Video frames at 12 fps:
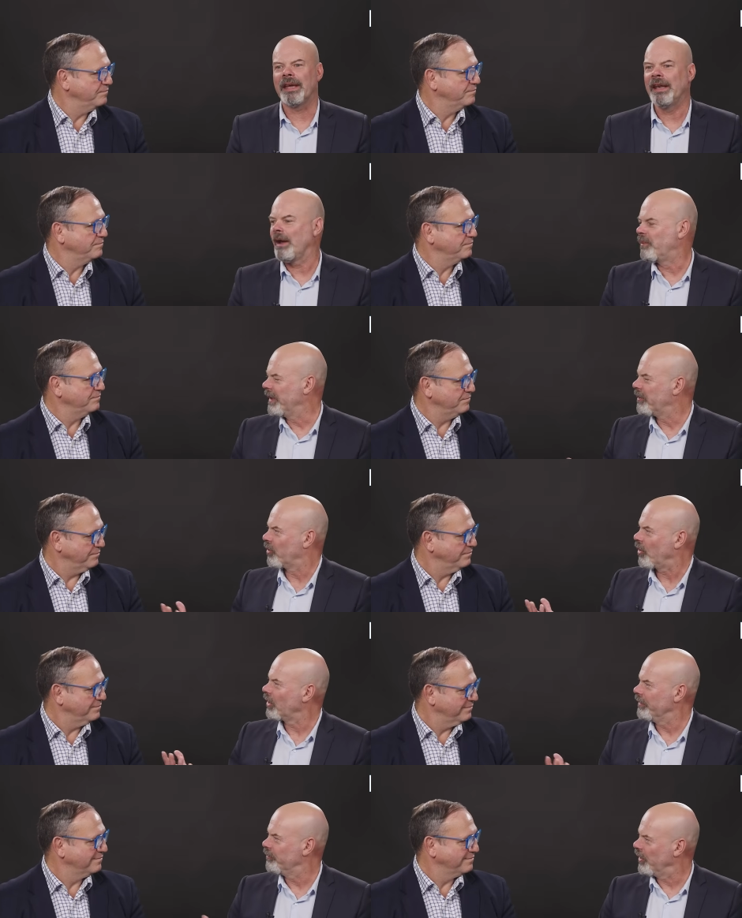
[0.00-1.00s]
Speaker 1: and, and, we were
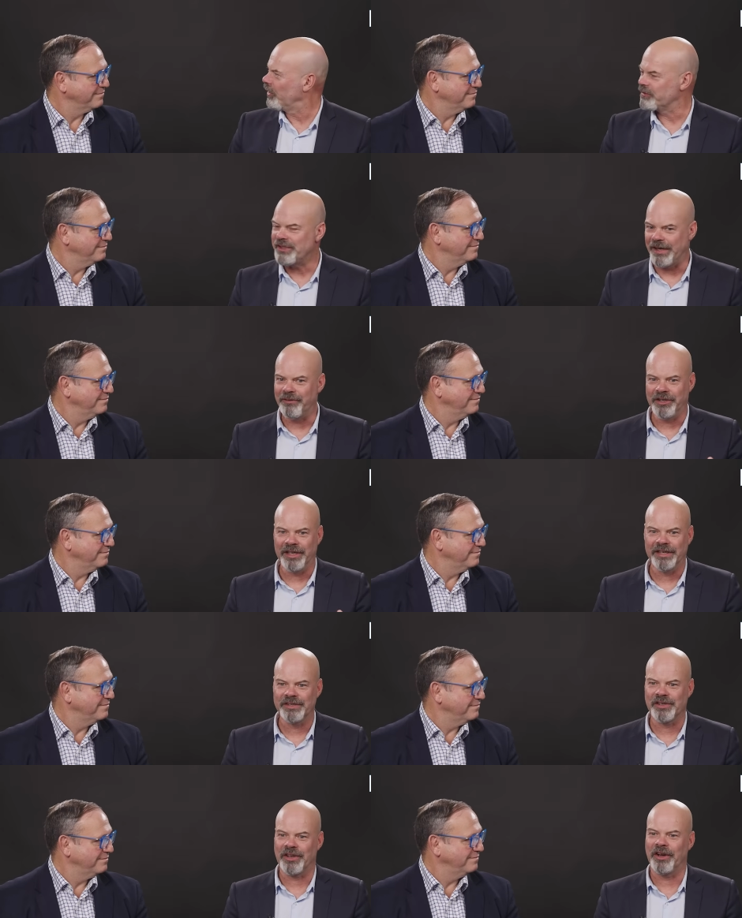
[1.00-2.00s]
all involved seven
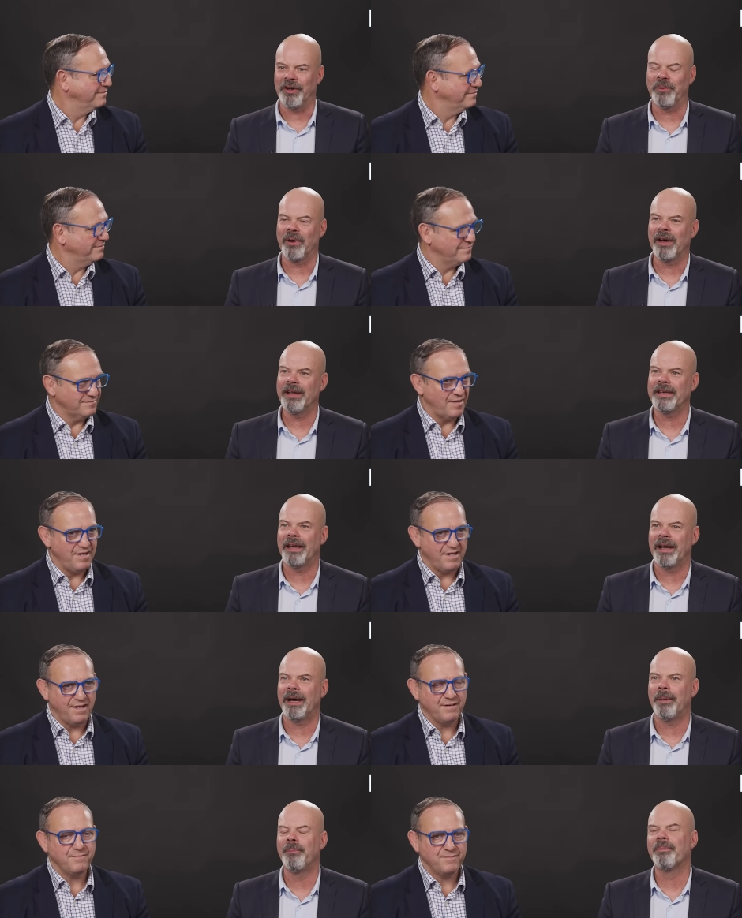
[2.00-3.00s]
years ago, right?
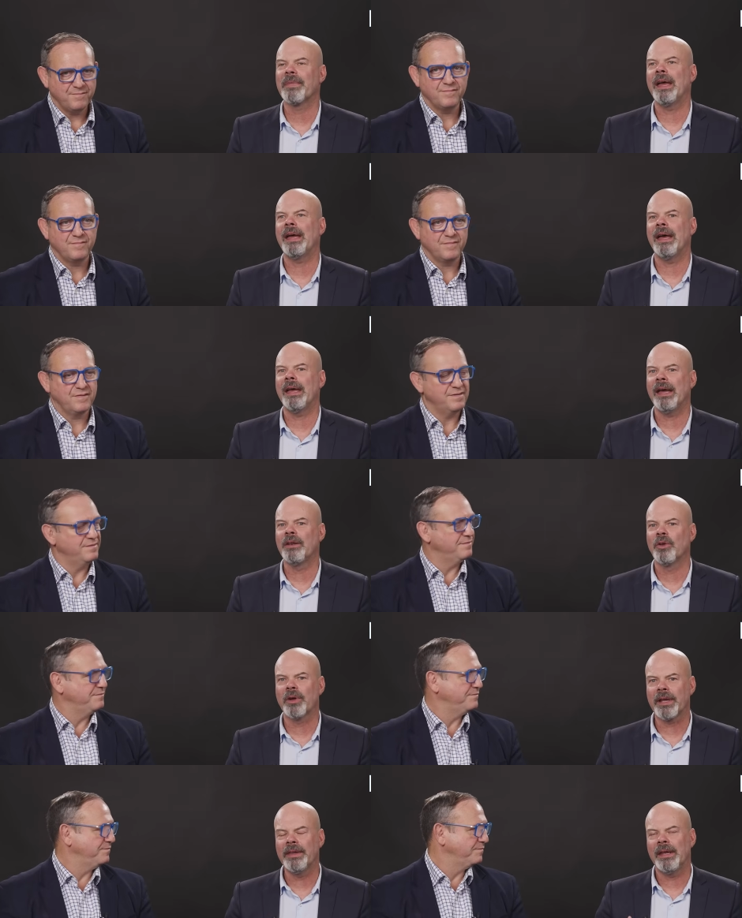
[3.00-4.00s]
Yeah. Um, and
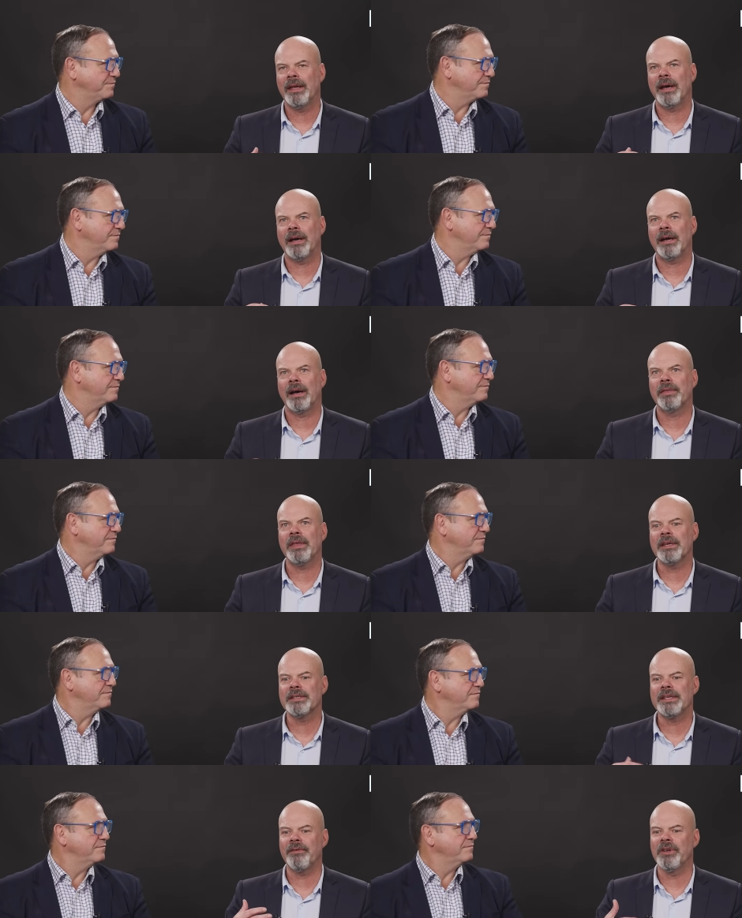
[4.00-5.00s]
look, and I
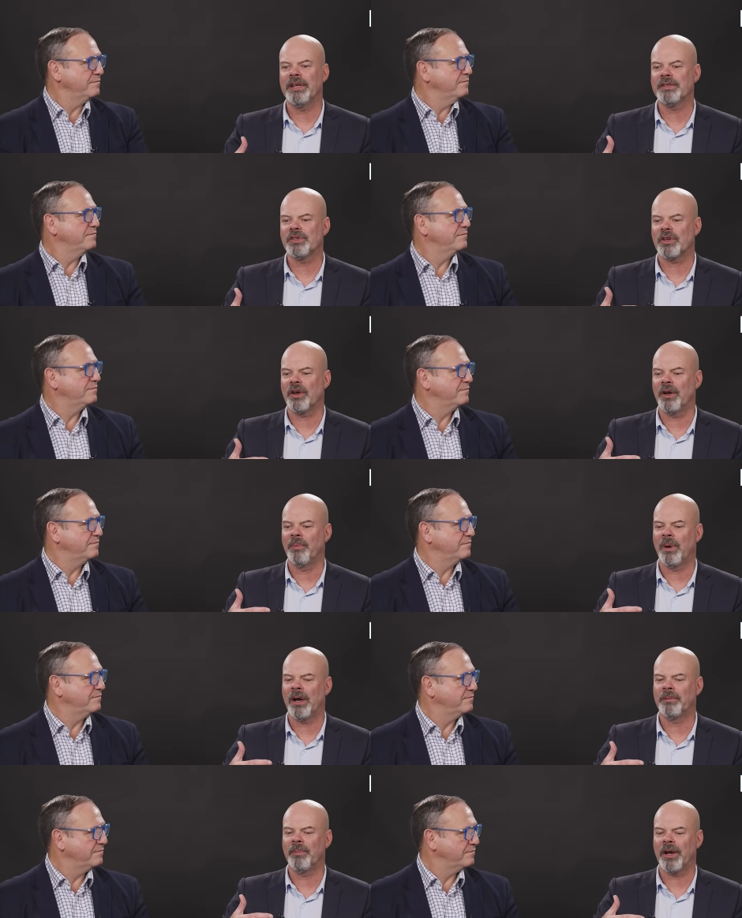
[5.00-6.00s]
think seven years ago,
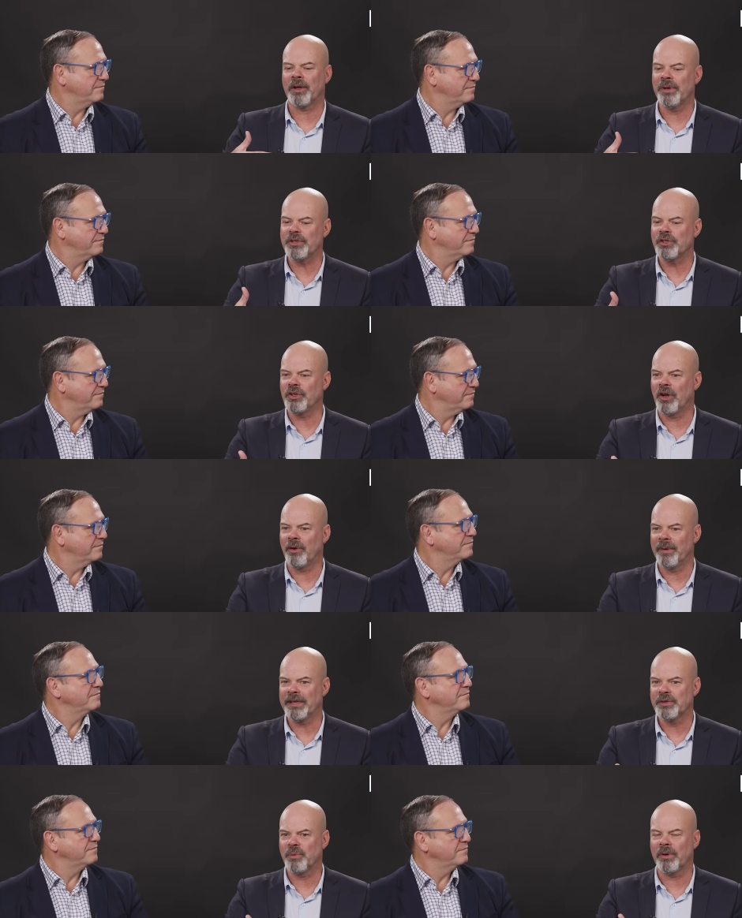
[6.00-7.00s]
my, my question
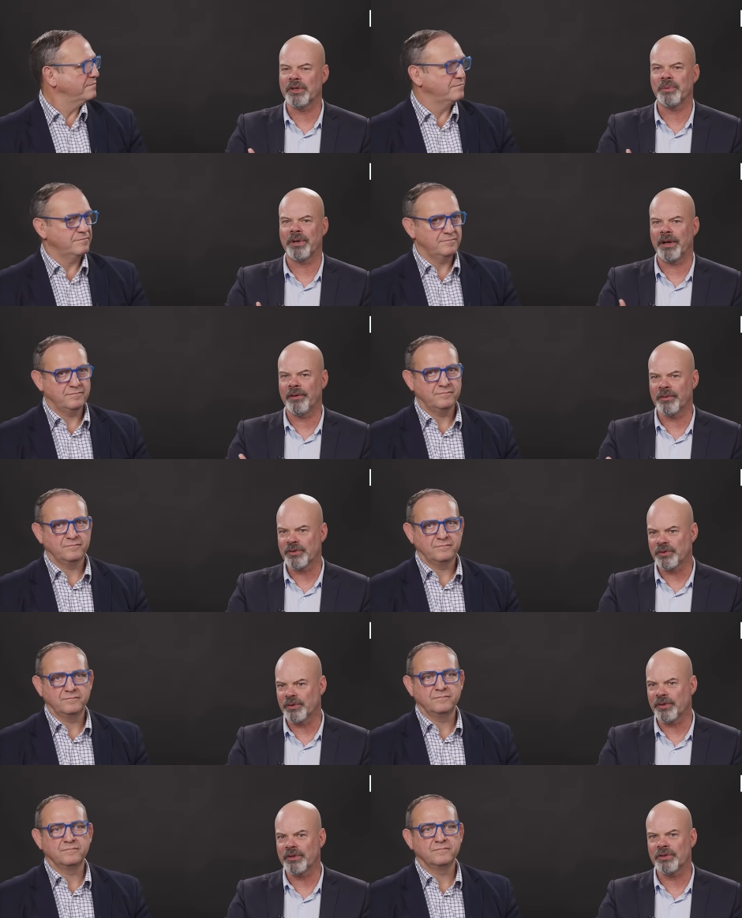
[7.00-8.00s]
always was when I was
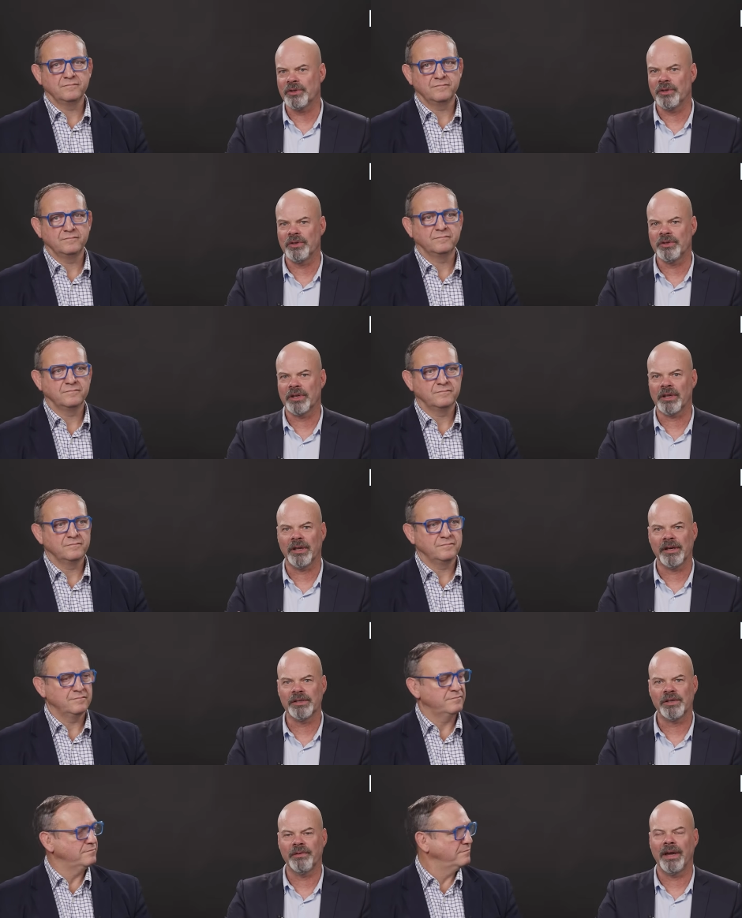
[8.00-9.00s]
talking to, to
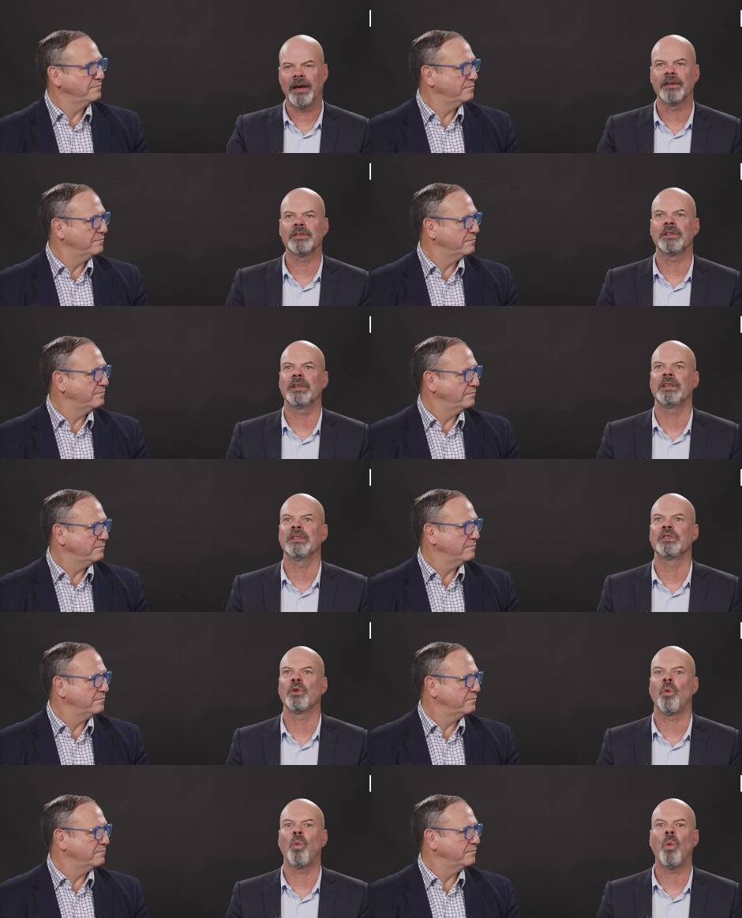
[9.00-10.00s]
clients of ours
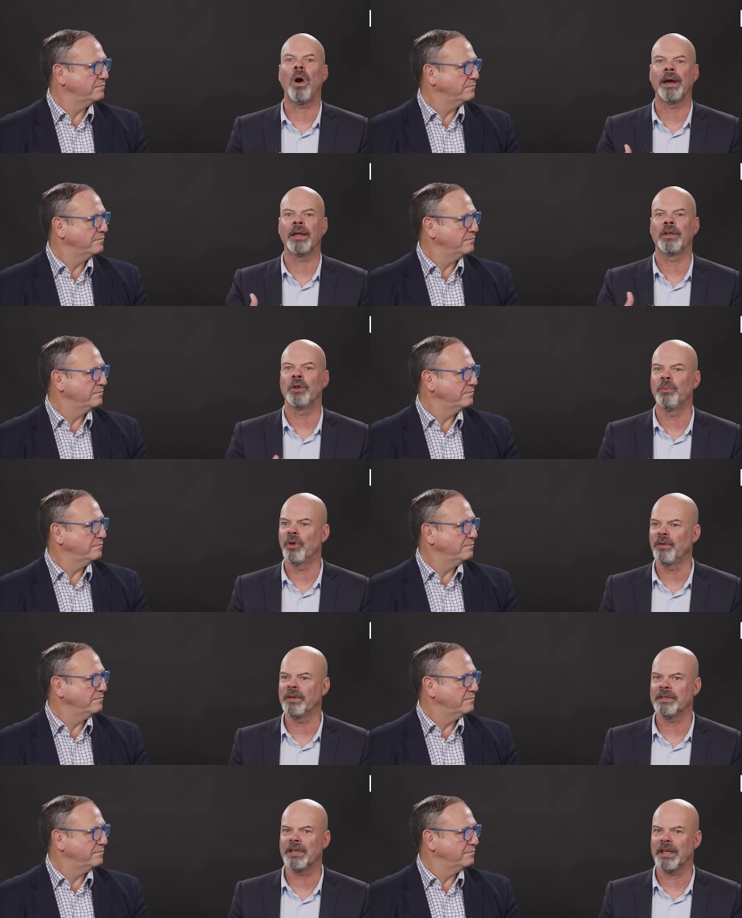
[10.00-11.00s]
is why are you
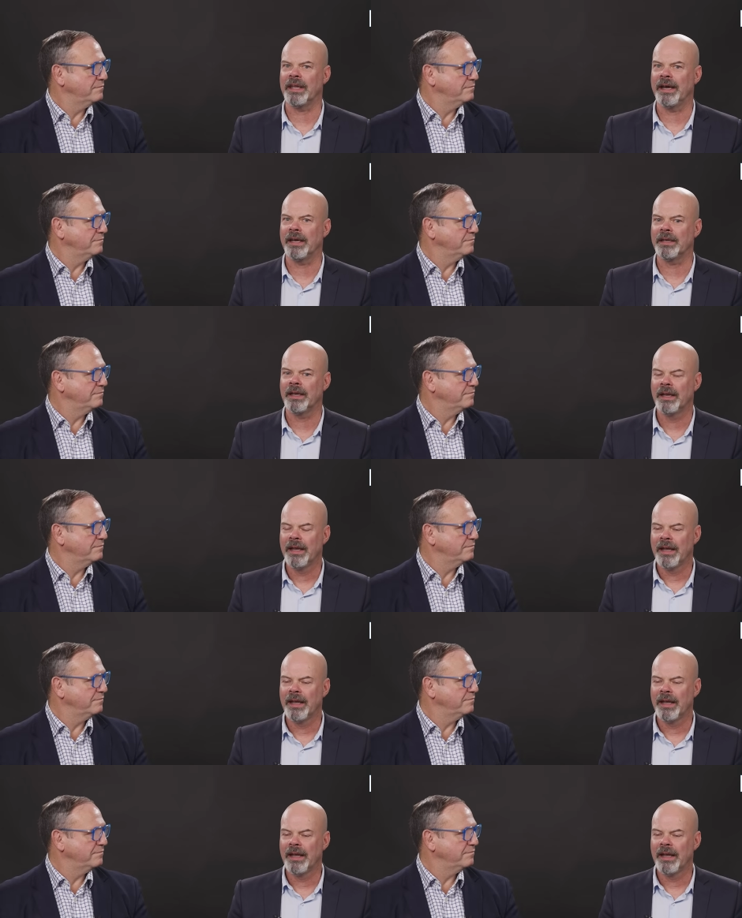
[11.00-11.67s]
moving to cloud?